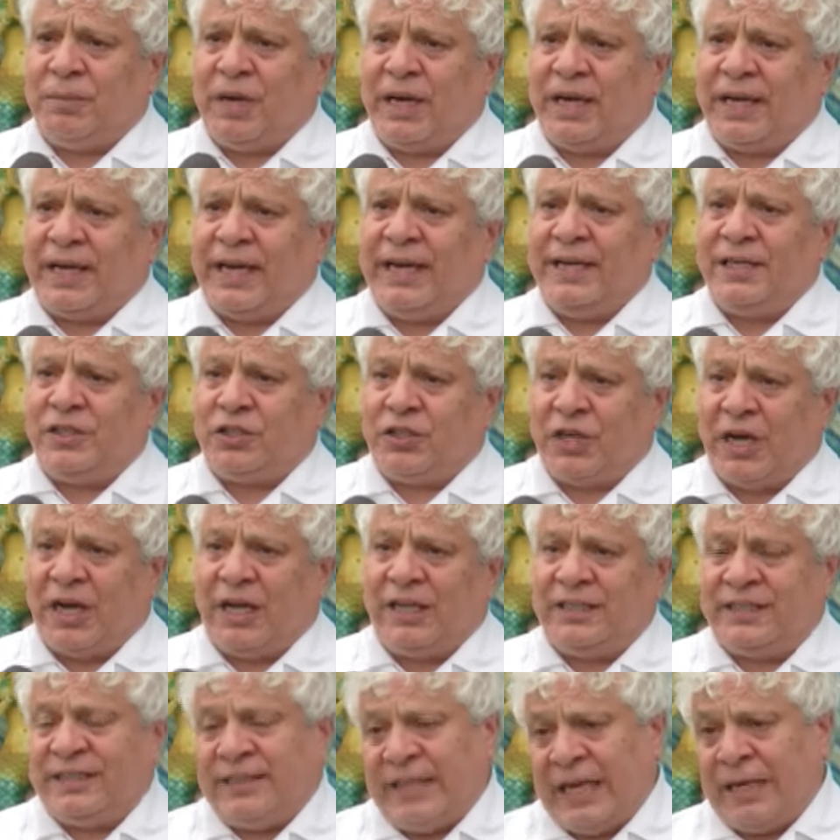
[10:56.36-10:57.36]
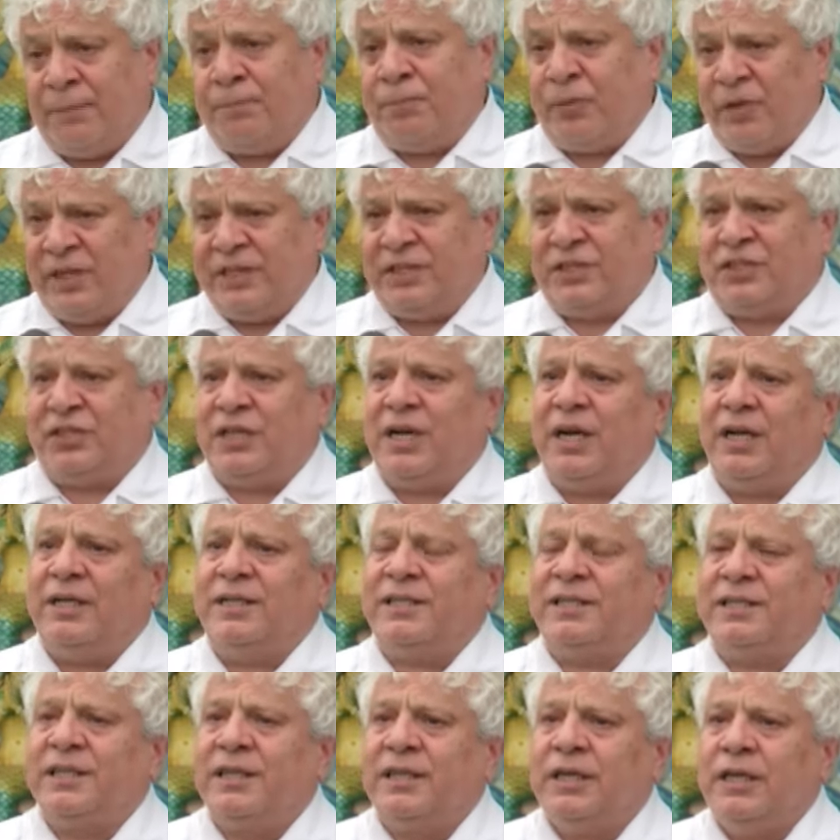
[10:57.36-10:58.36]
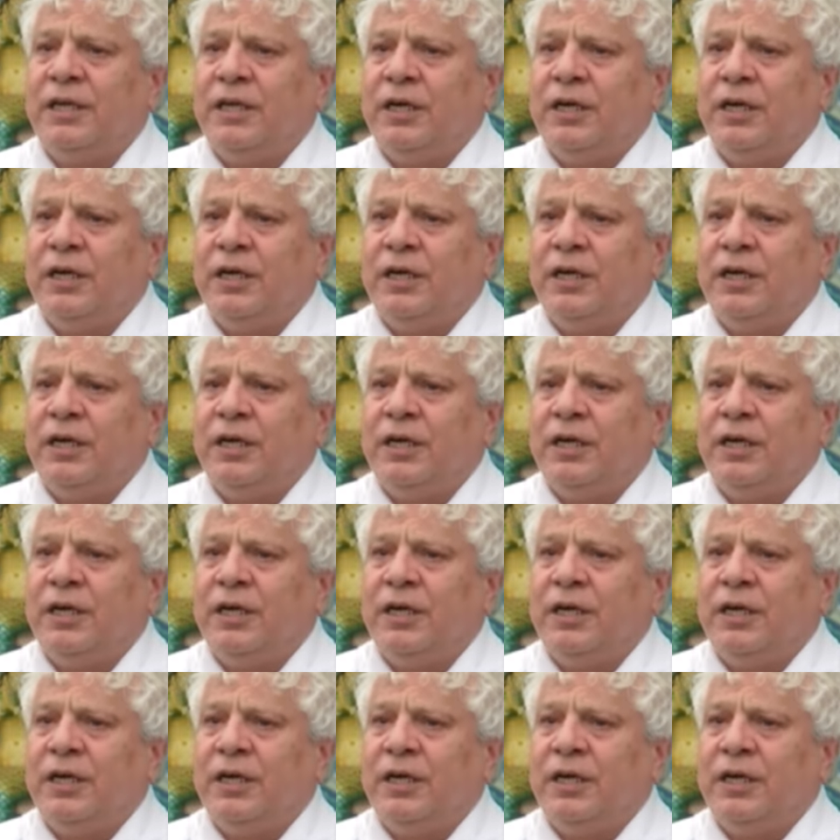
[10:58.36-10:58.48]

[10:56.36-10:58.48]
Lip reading: by King Charles, then Prince Charles,